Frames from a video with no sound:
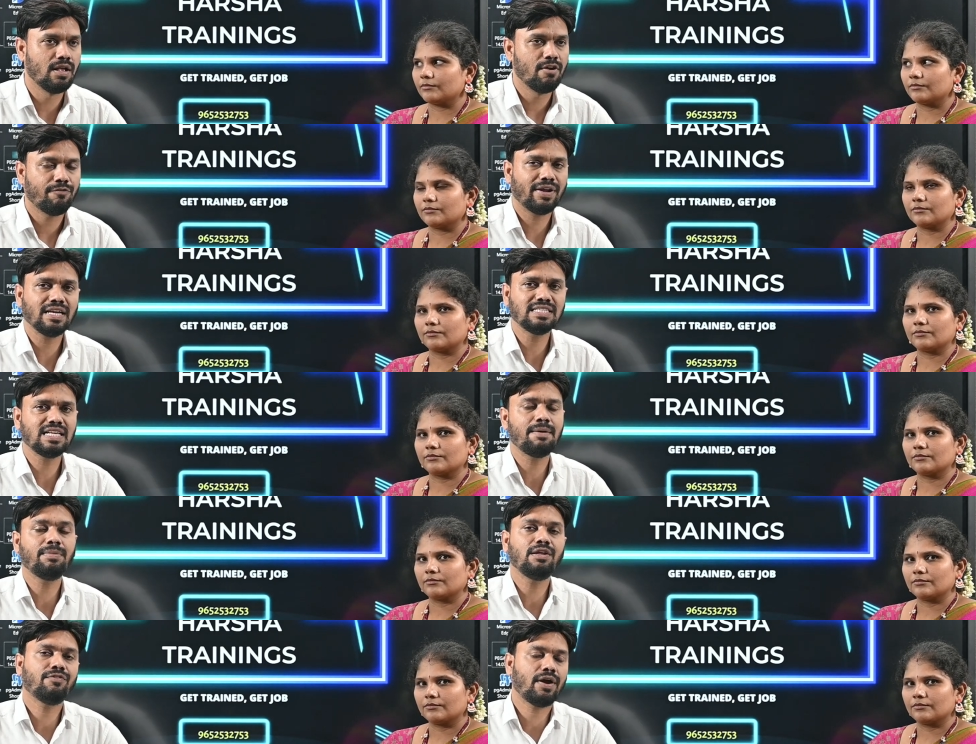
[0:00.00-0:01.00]
Speaker 1: For example,
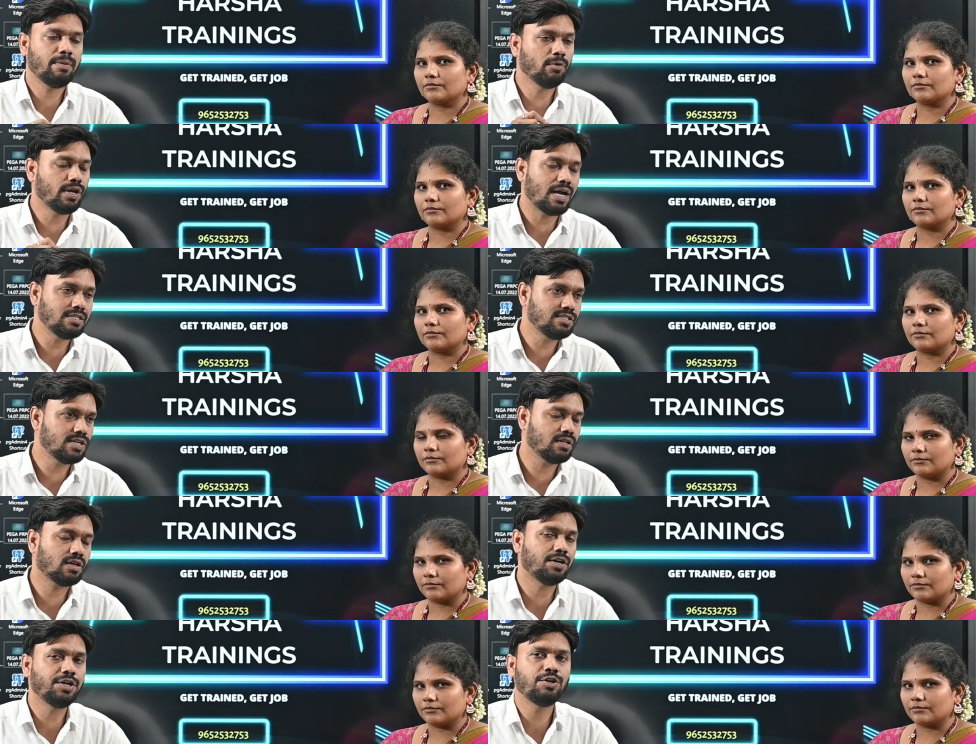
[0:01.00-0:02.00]
if I am going to uncheck
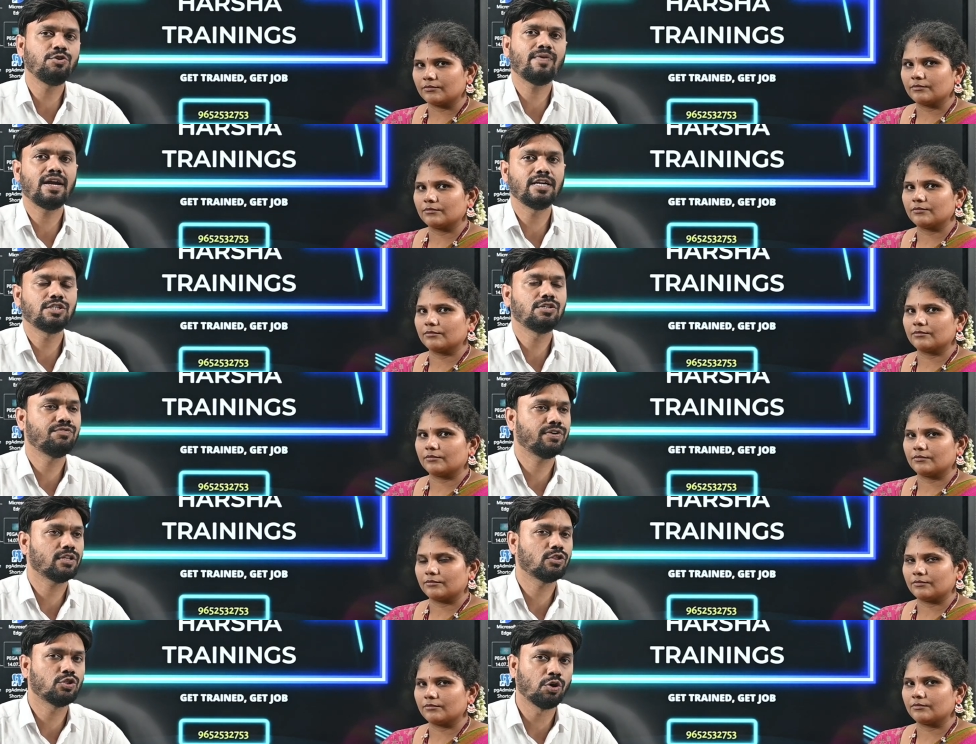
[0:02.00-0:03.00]
continue validation for the
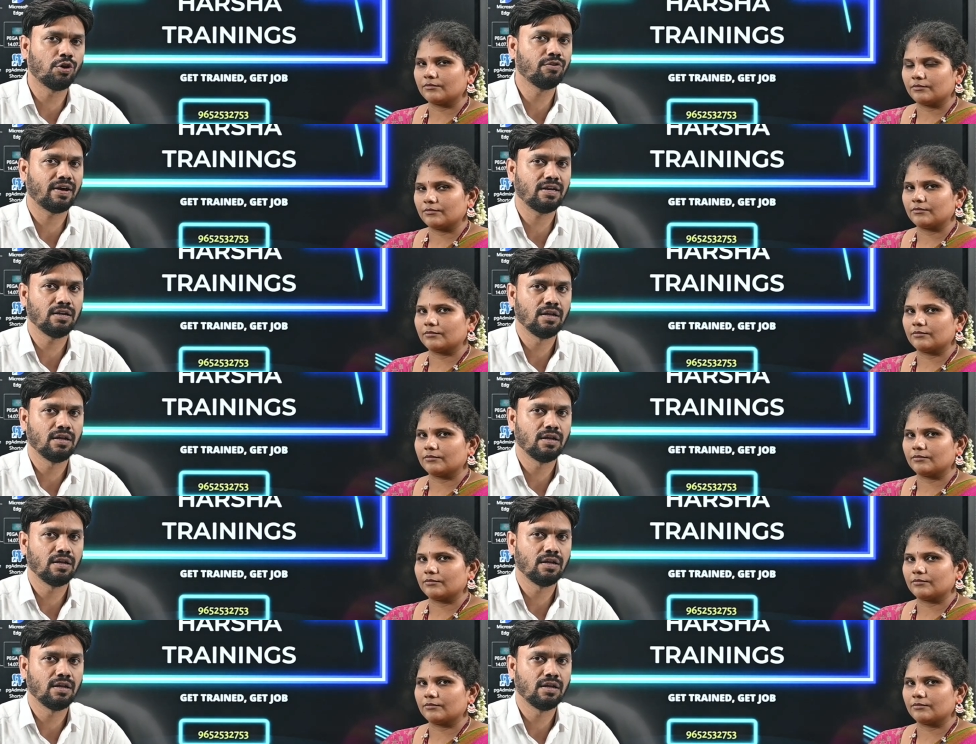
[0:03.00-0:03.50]
third one,